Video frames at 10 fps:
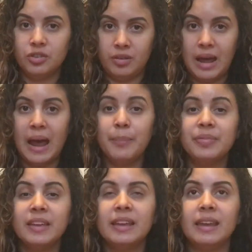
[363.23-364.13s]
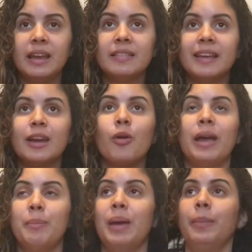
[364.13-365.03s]
I'm thinking, like,
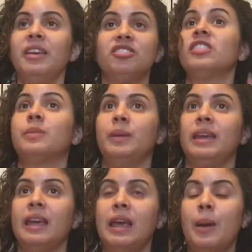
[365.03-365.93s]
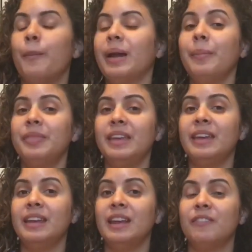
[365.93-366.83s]
okay, maybe it's just me, but I'm
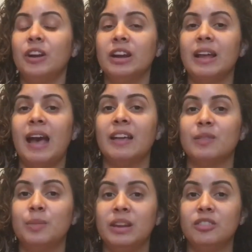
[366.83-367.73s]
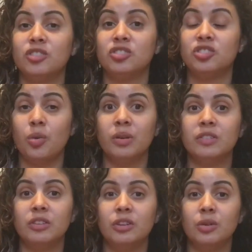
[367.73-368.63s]
thinking if you're going to ask me to show it
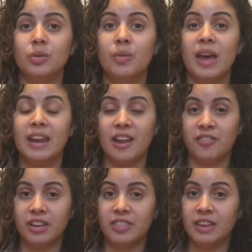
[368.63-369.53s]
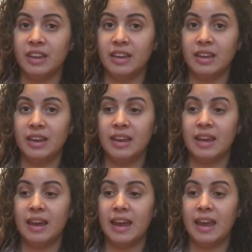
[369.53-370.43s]
to you and everything,
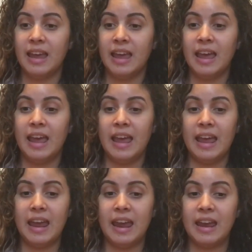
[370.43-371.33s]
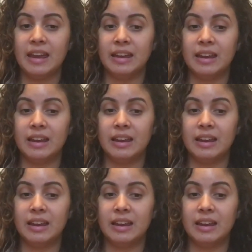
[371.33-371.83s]
and,